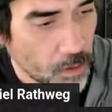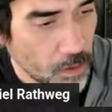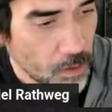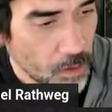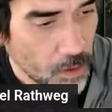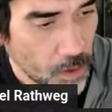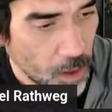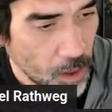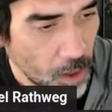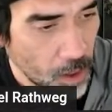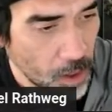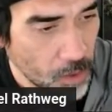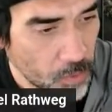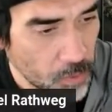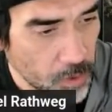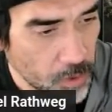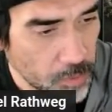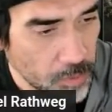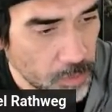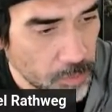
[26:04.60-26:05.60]
I
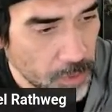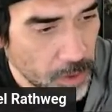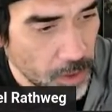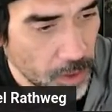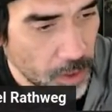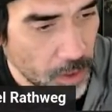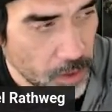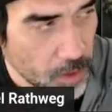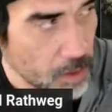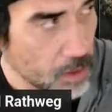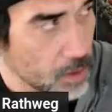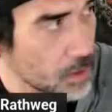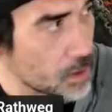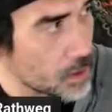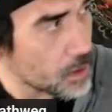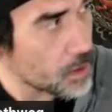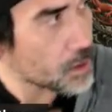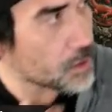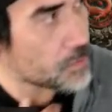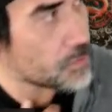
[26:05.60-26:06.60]
will be back.
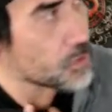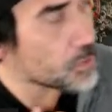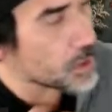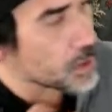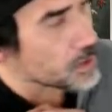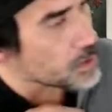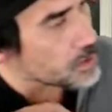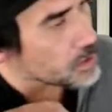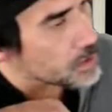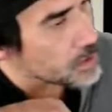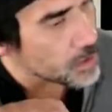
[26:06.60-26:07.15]
In a few minutes.